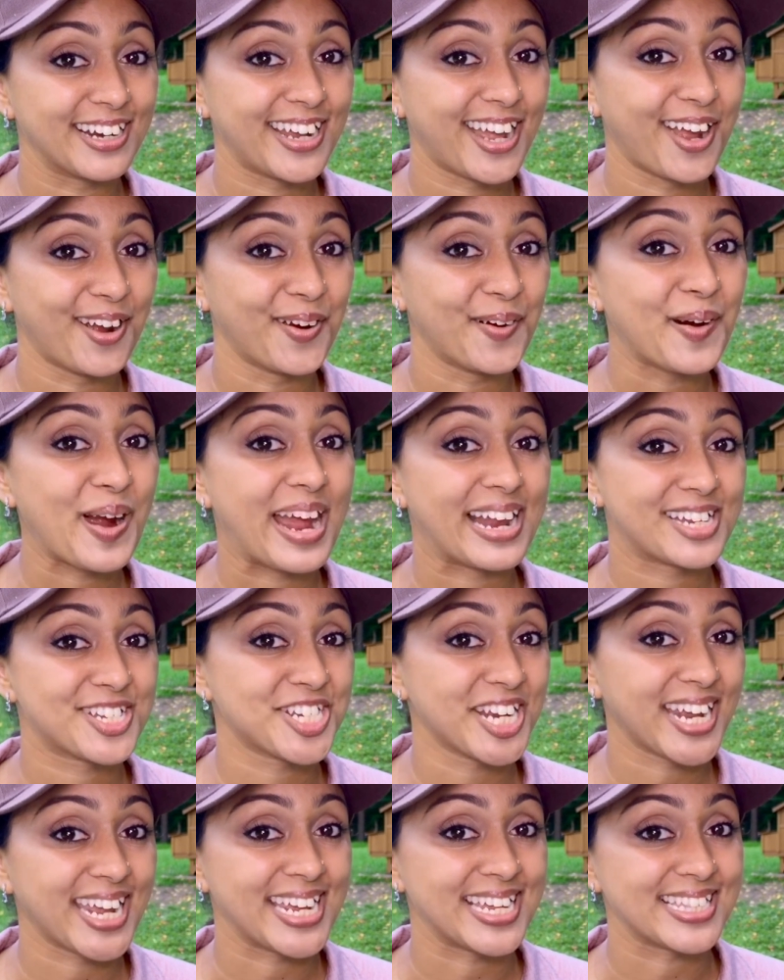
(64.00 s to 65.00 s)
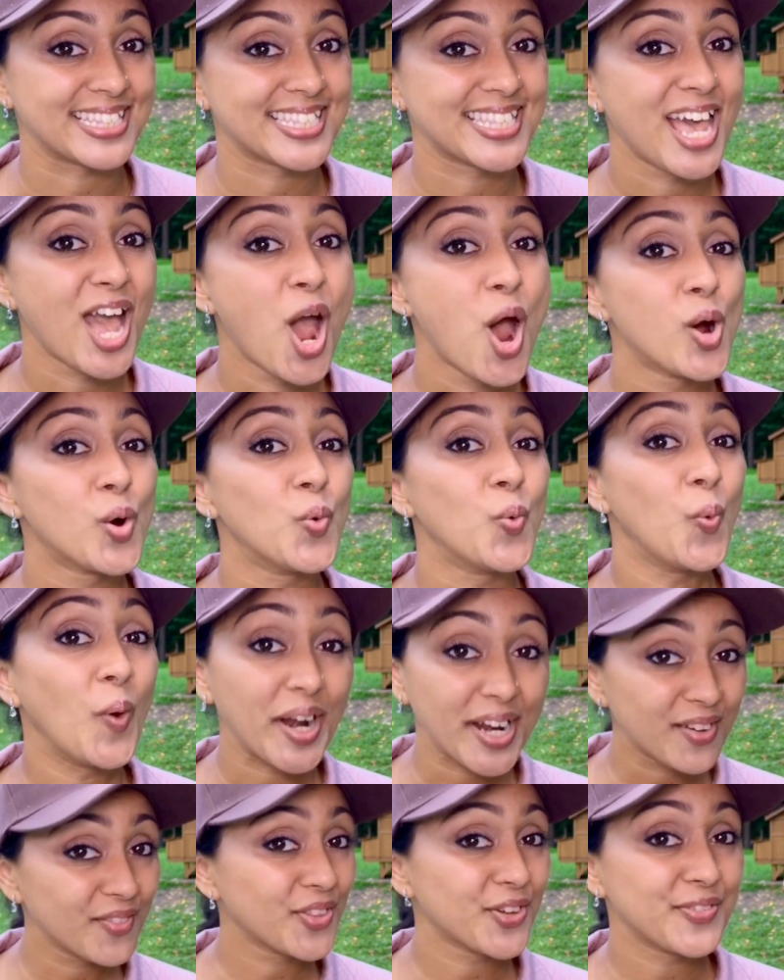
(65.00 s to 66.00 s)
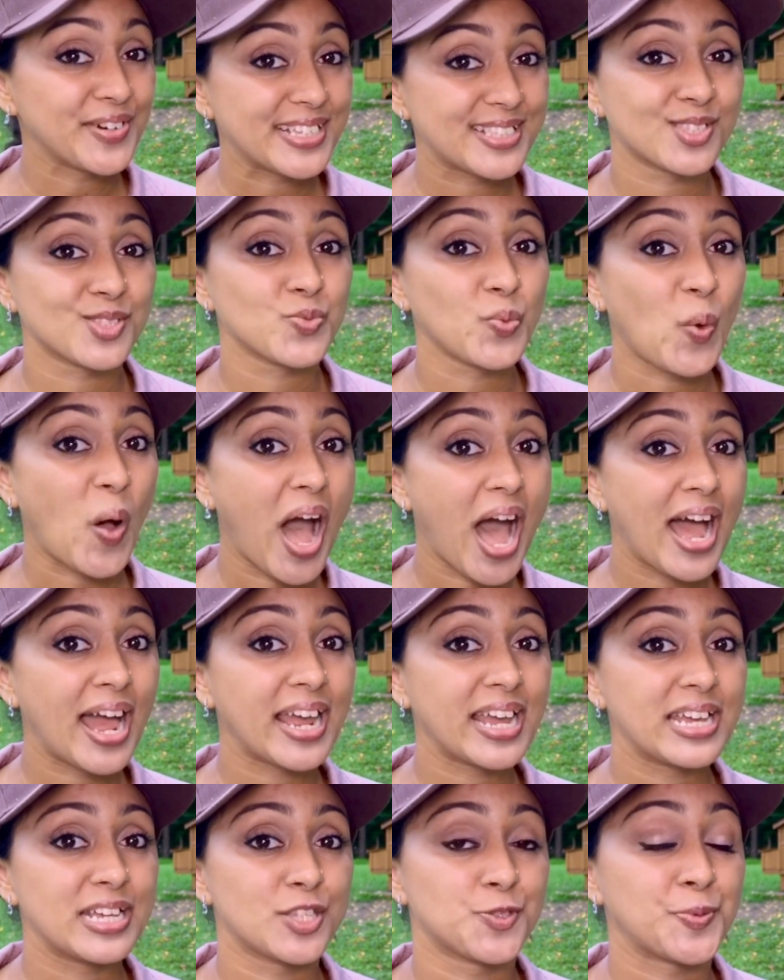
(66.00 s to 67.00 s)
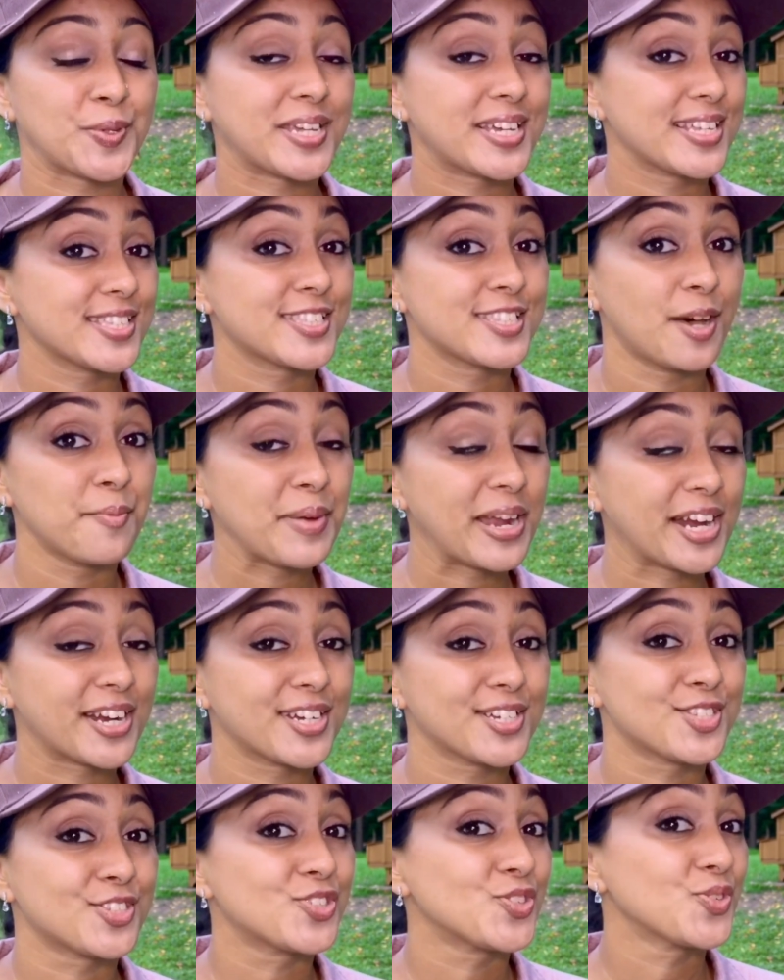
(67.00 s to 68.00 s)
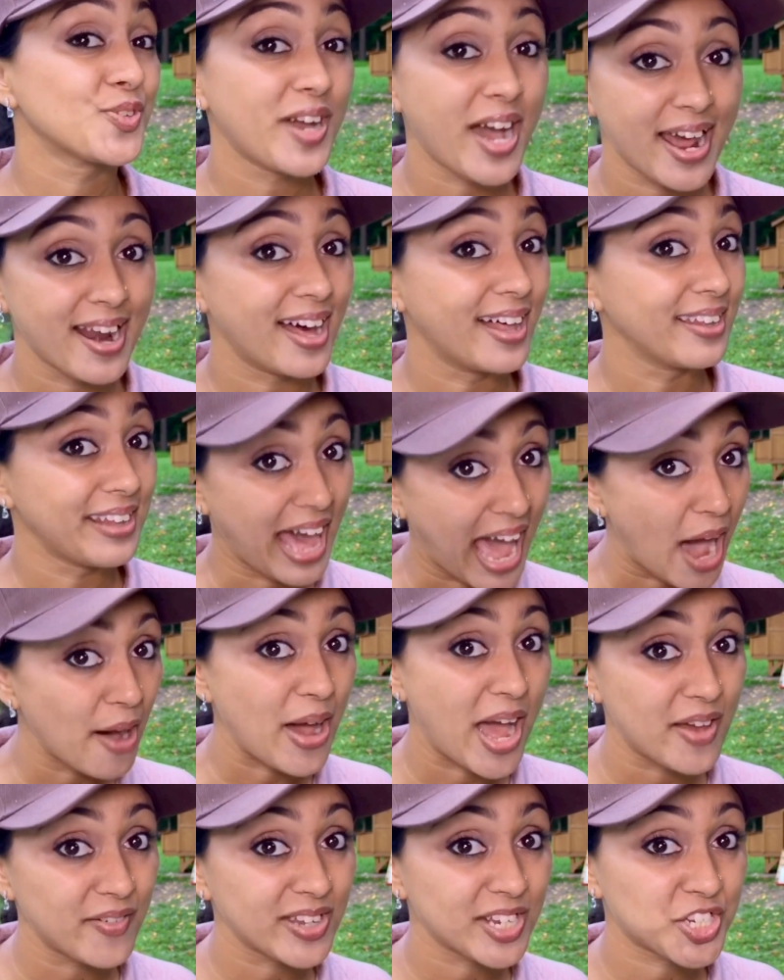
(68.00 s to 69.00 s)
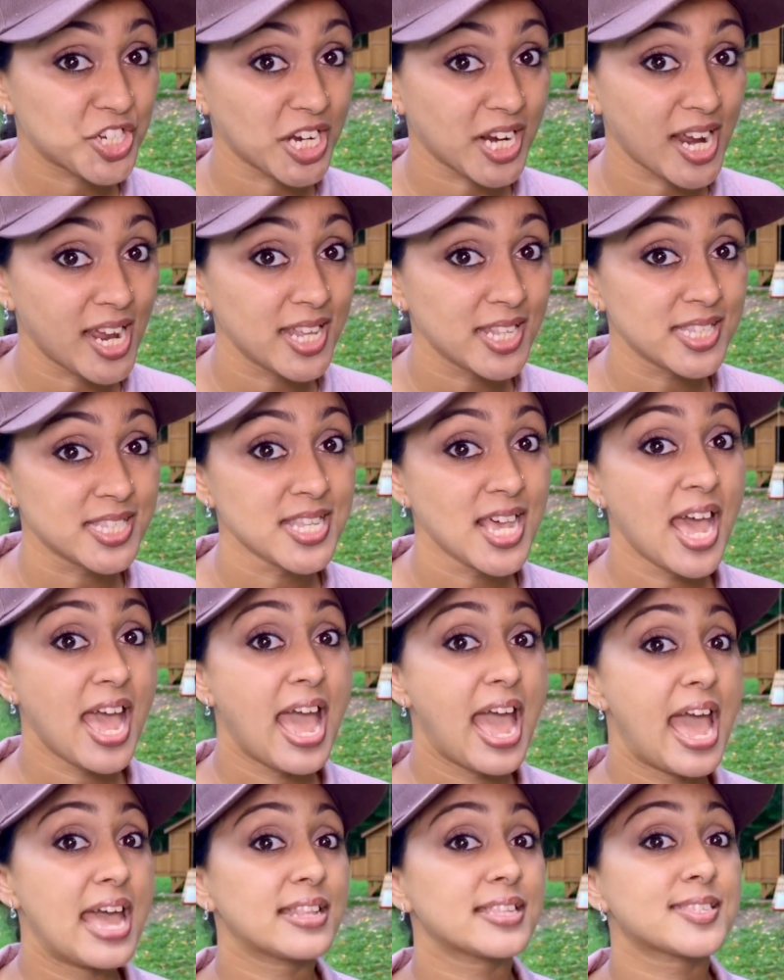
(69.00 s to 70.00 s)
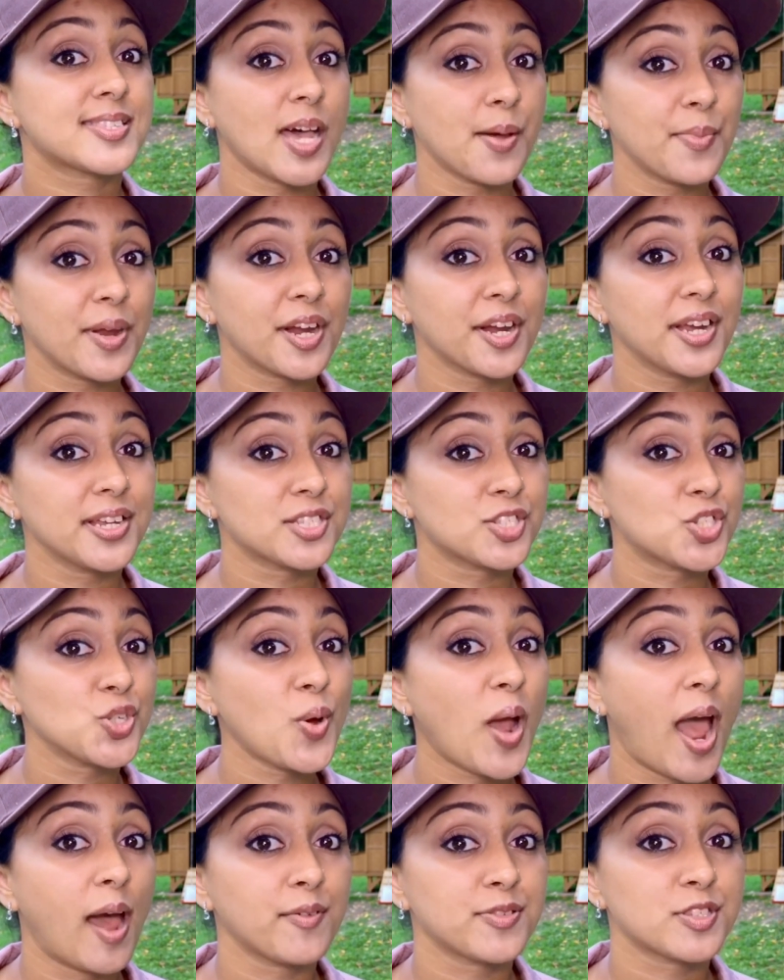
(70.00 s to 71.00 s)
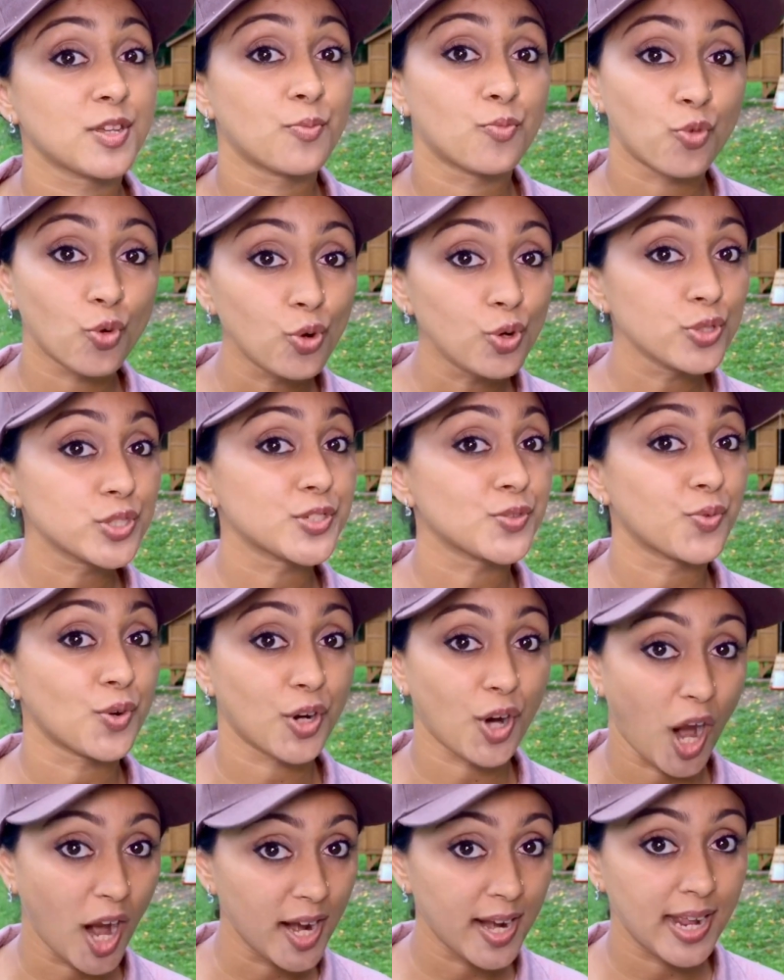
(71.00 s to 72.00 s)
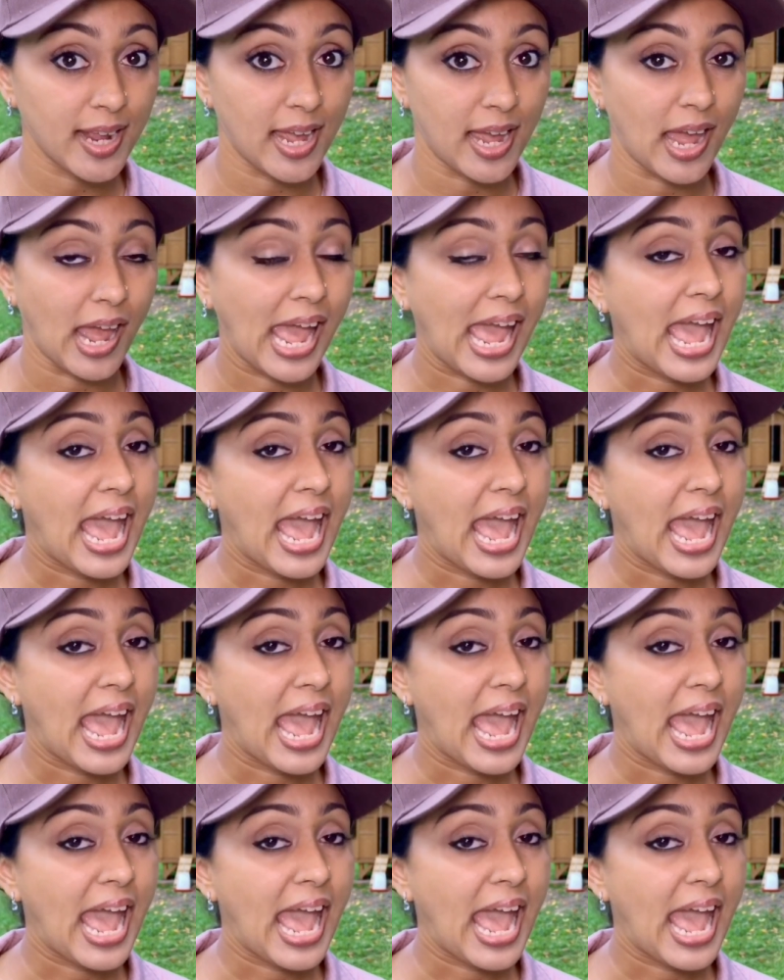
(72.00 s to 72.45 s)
who had chickens. One of the reasons why is because some areas do not allow having chickens, and some areas do have some rules regarding it.